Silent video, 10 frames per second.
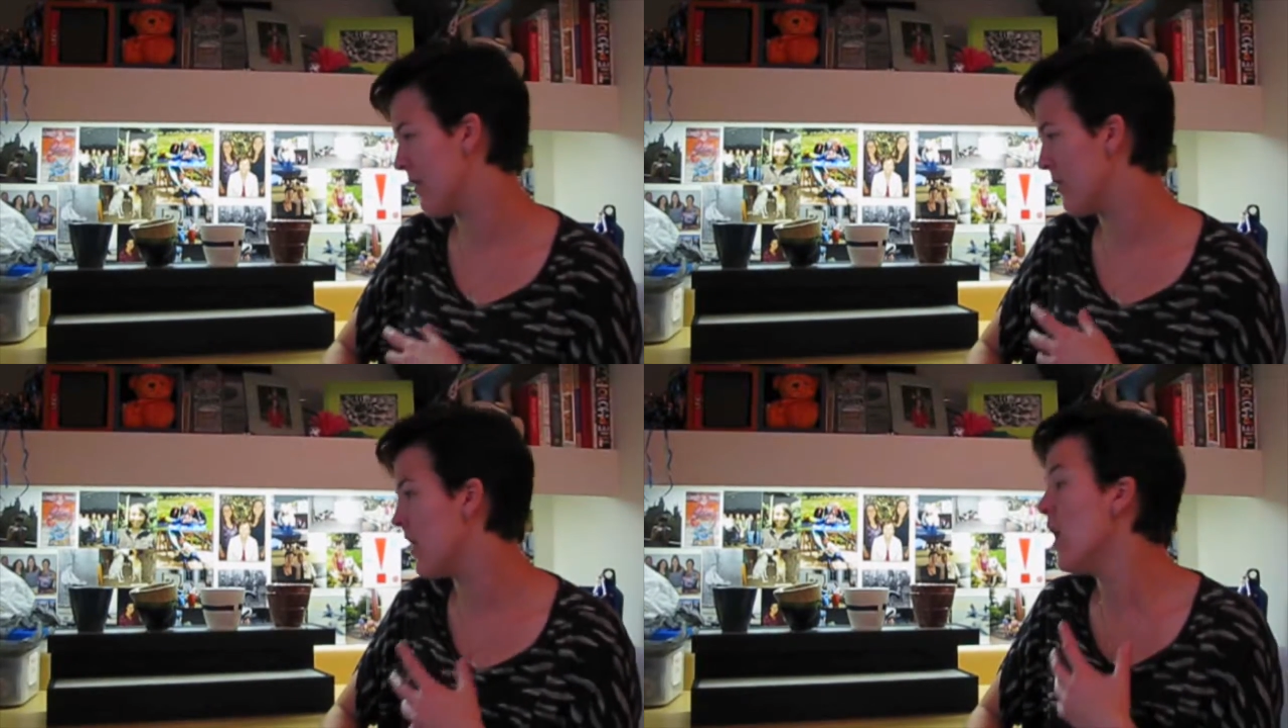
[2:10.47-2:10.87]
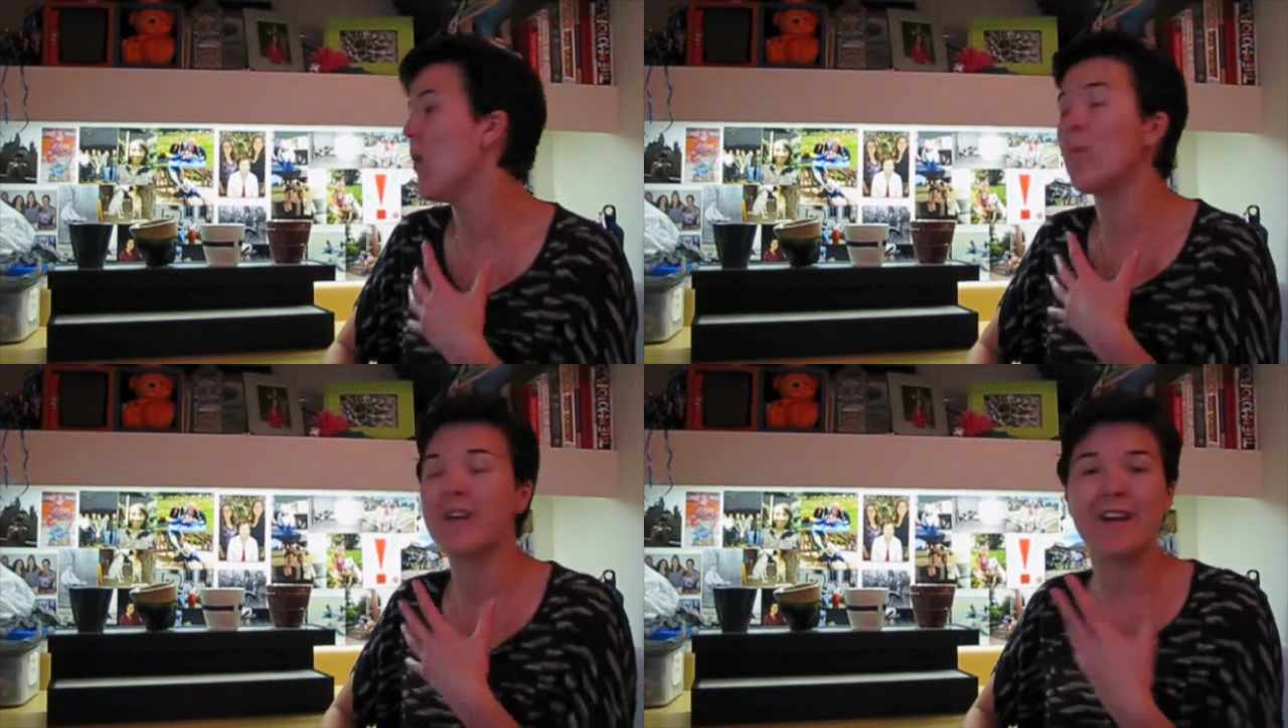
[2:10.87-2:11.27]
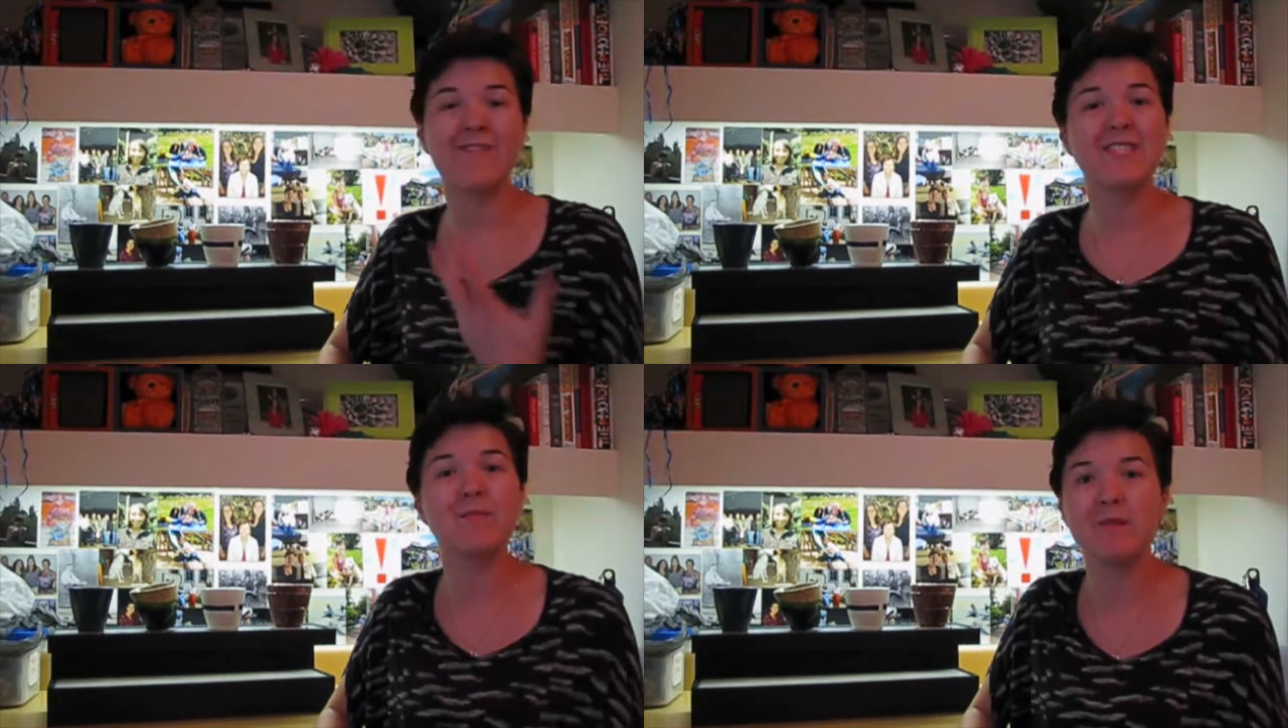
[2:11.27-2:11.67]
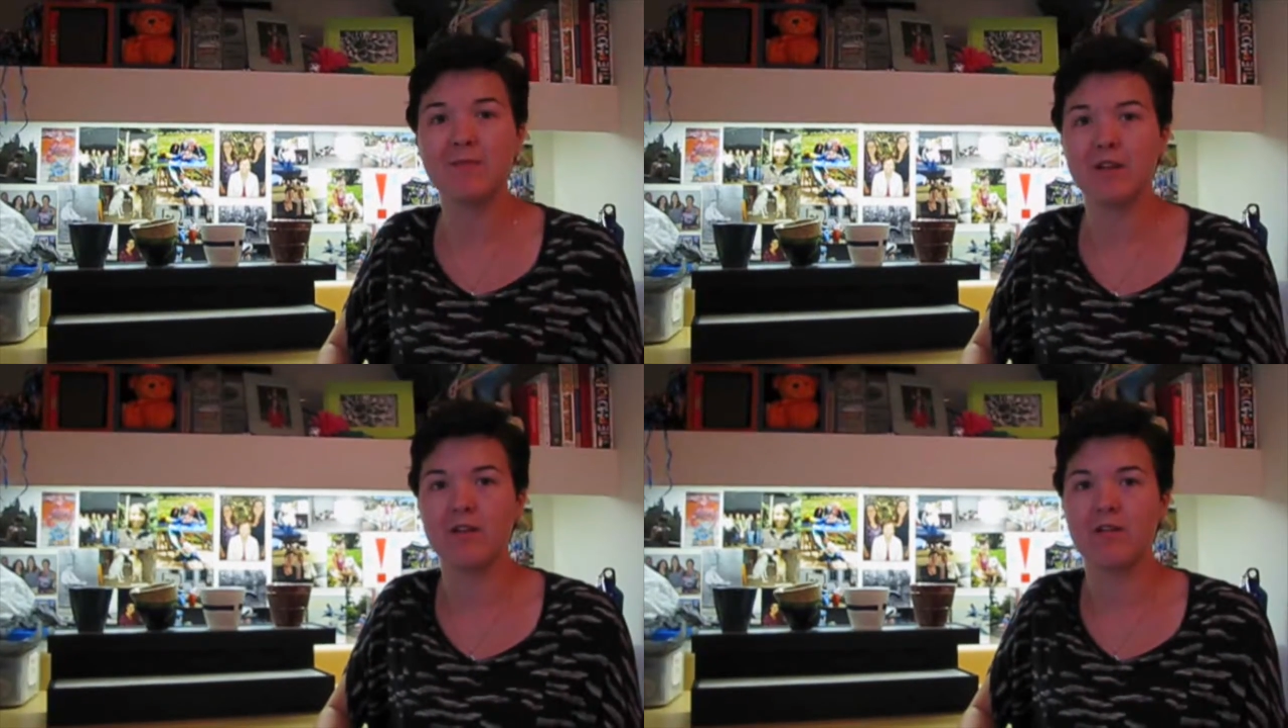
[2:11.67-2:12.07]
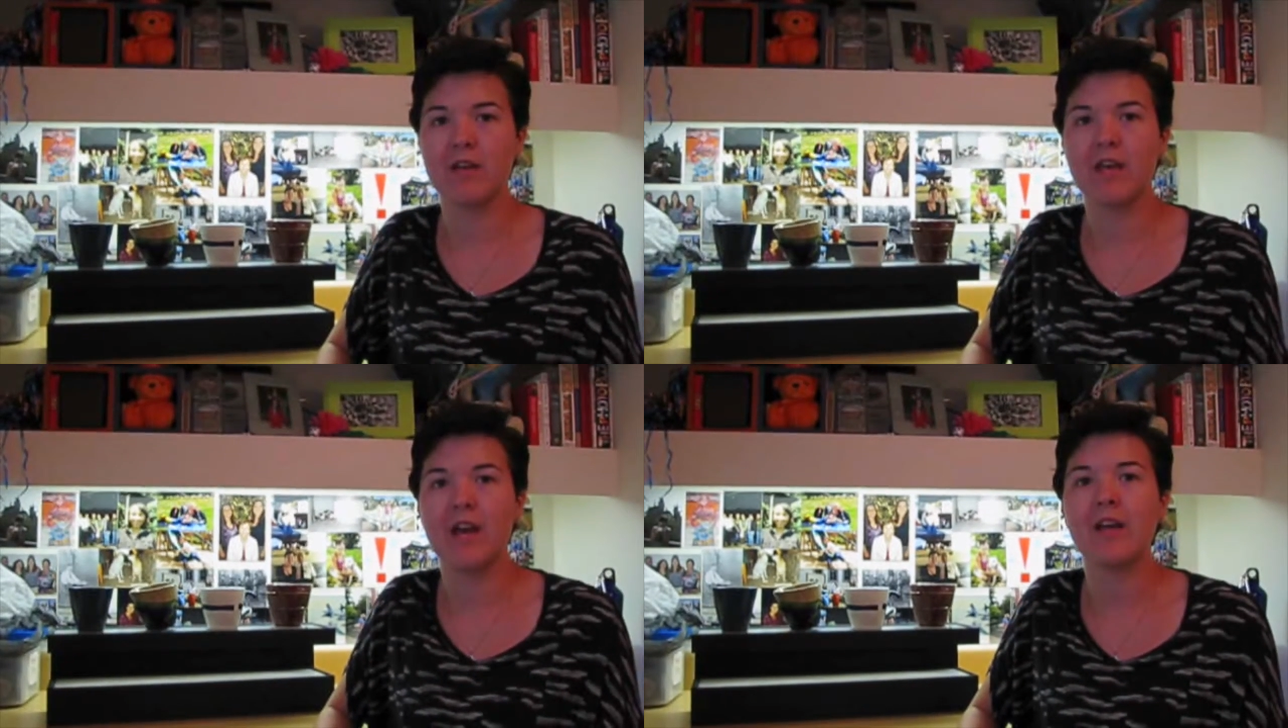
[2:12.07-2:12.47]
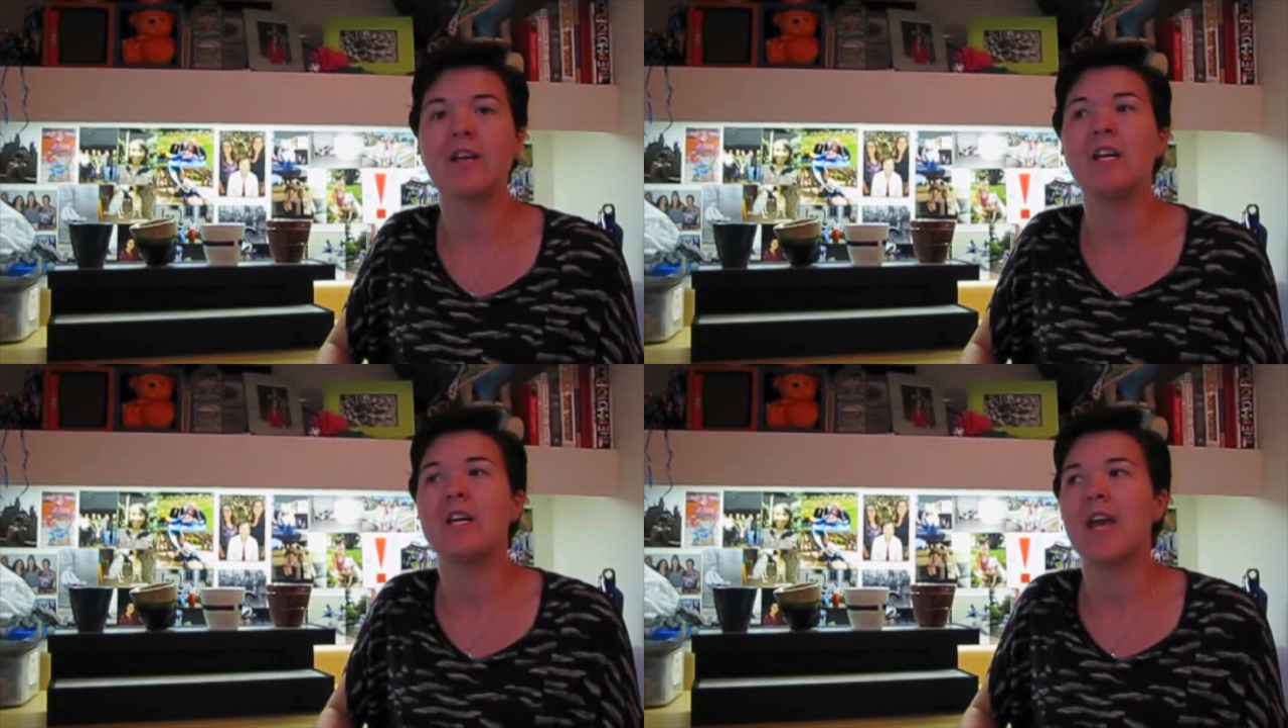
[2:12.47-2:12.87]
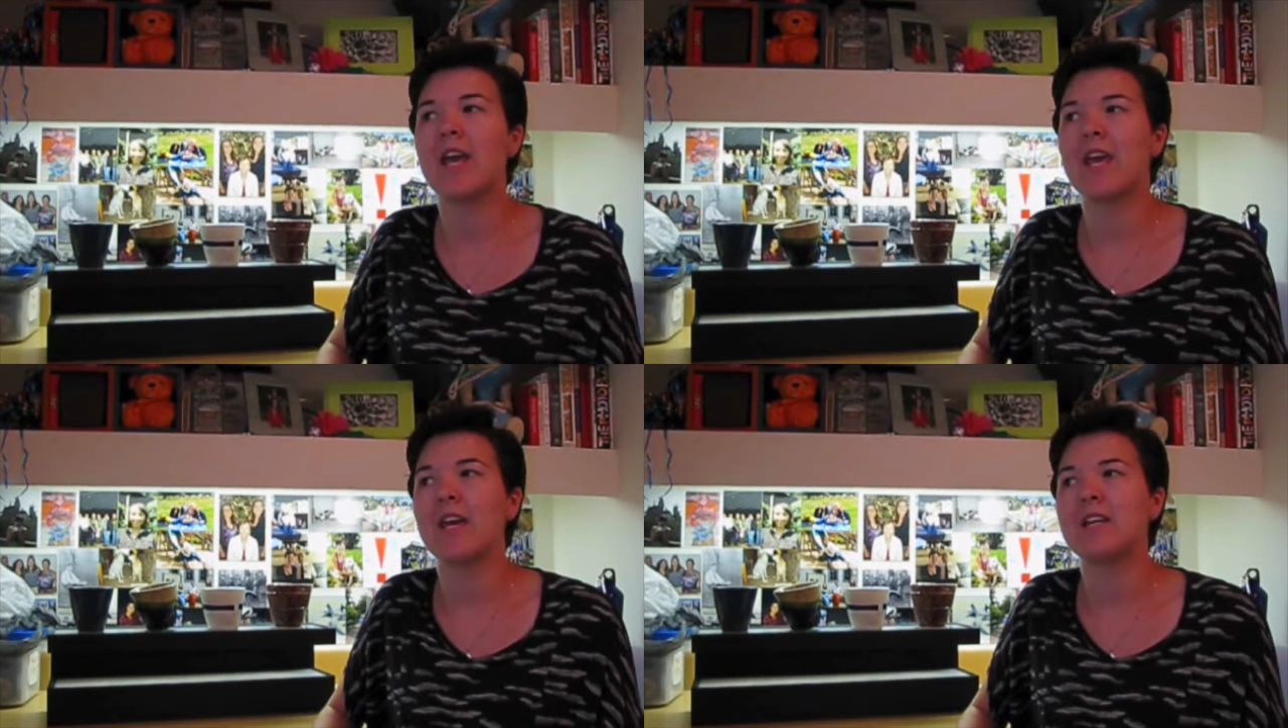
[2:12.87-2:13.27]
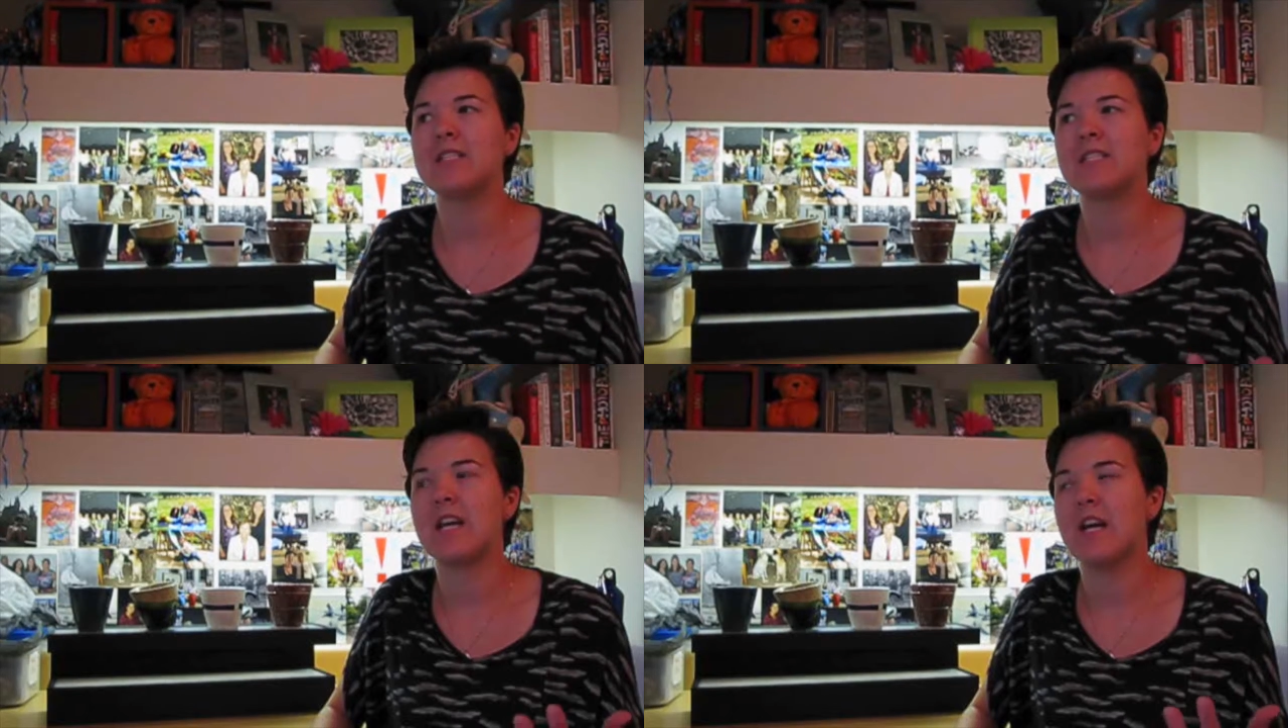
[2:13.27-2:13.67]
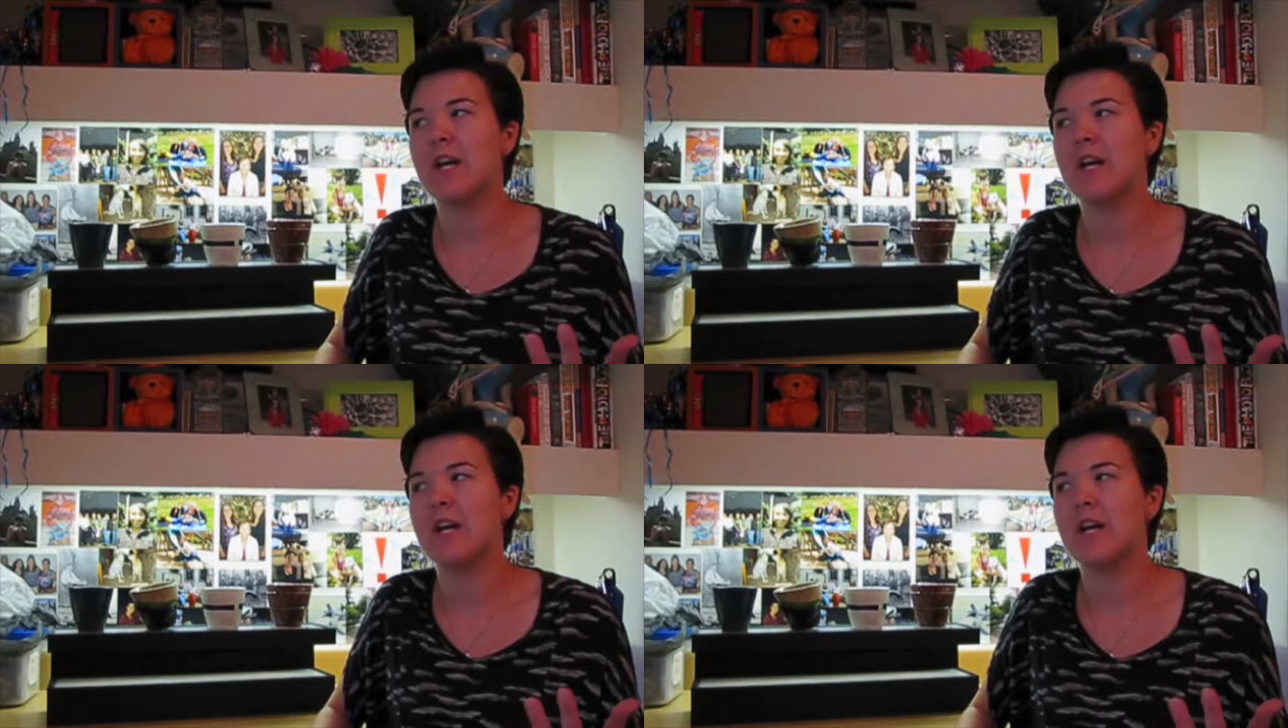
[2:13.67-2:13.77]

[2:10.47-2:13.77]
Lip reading: or what kind of symptoms are you looking at? And